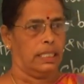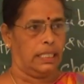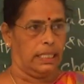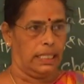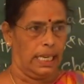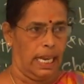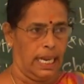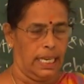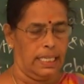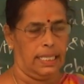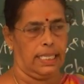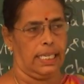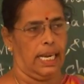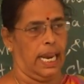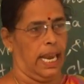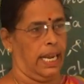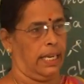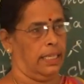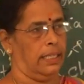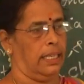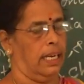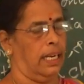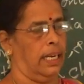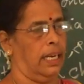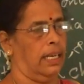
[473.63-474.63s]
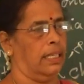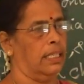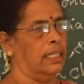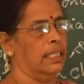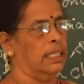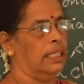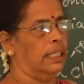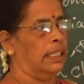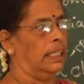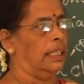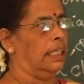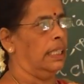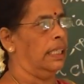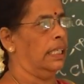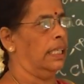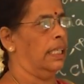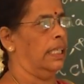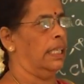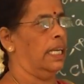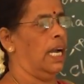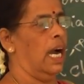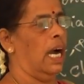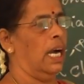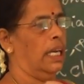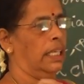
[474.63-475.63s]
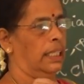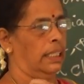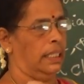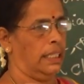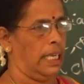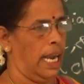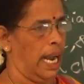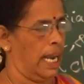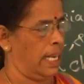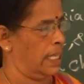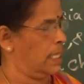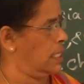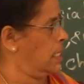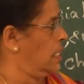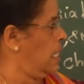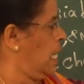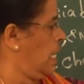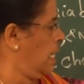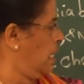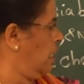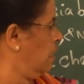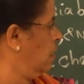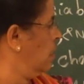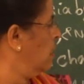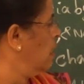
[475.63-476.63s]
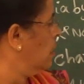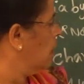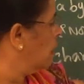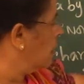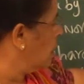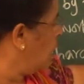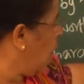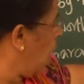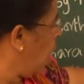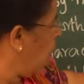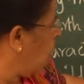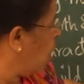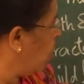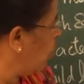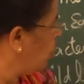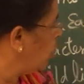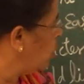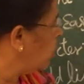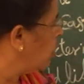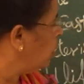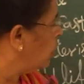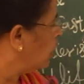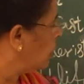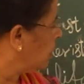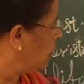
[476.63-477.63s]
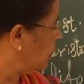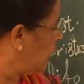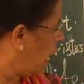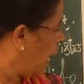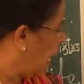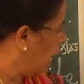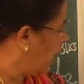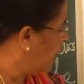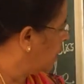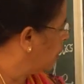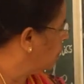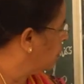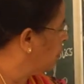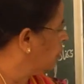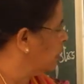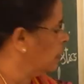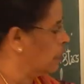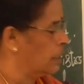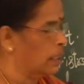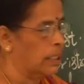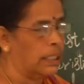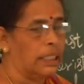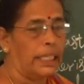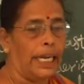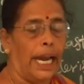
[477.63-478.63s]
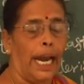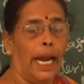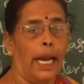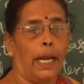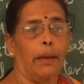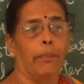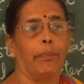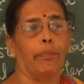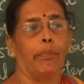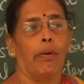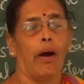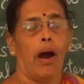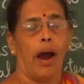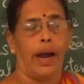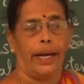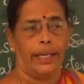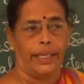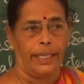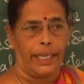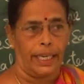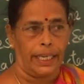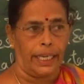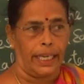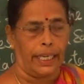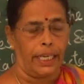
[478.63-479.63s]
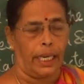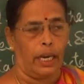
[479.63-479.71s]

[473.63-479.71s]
Just like that, India extent. Now, then 8.4